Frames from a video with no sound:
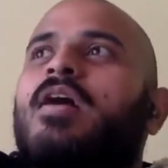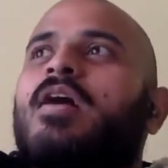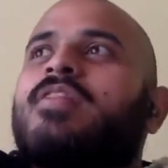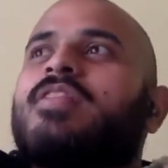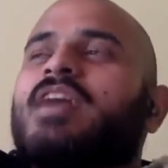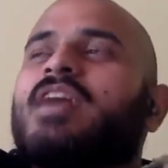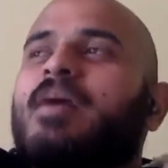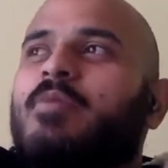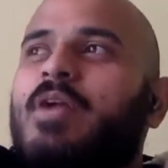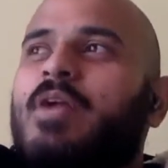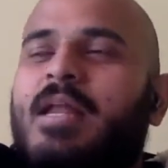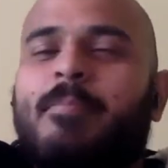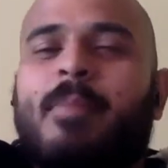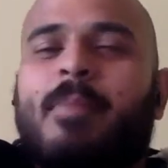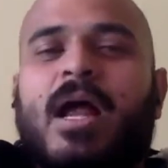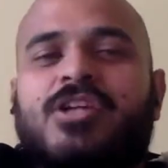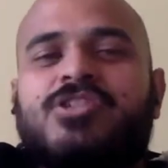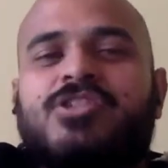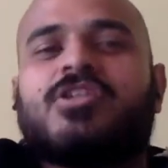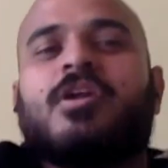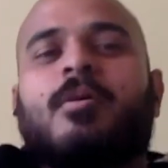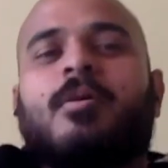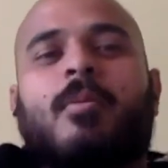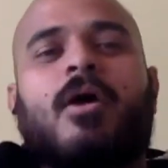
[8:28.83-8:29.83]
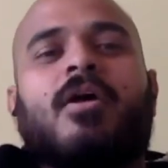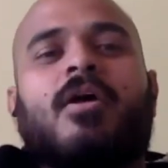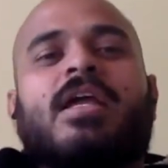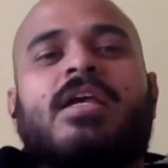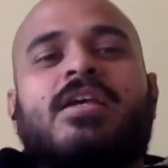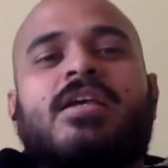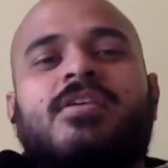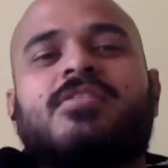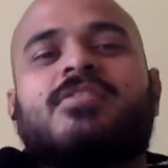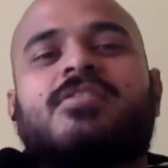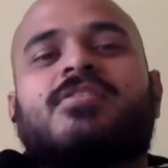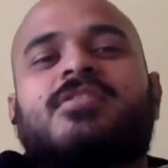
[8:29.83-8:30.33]
think I'm really passionate about
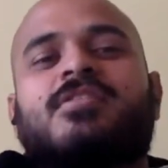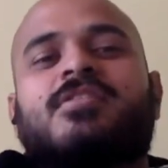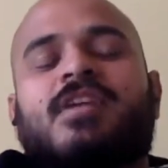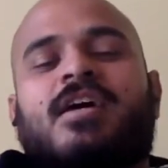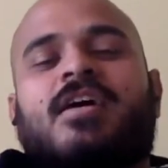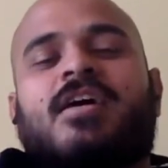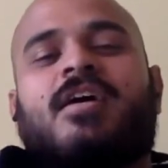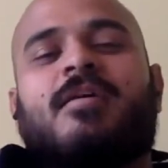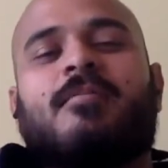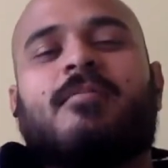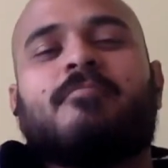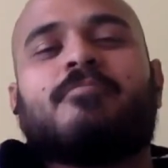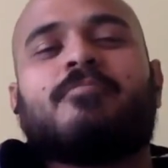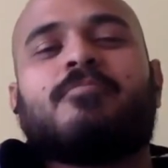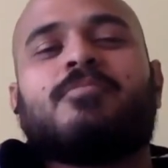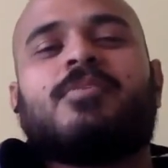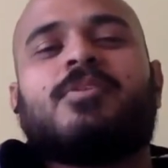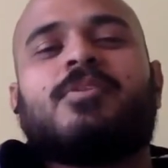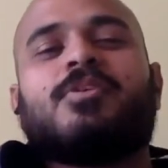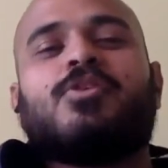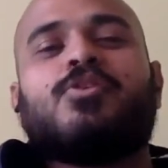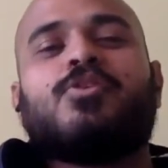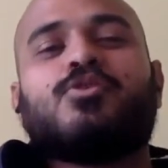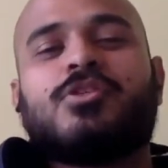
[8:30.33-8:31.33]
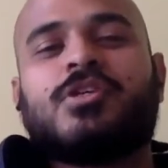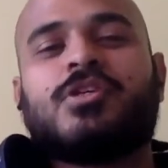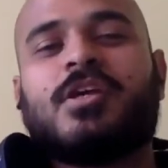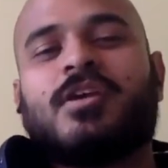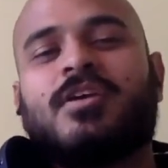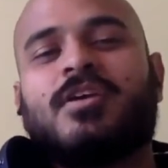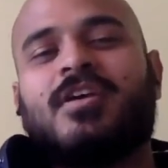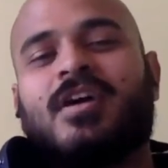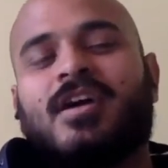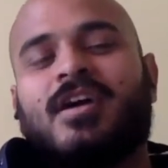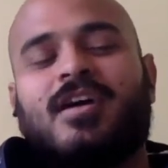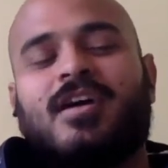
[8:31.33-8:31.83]
is using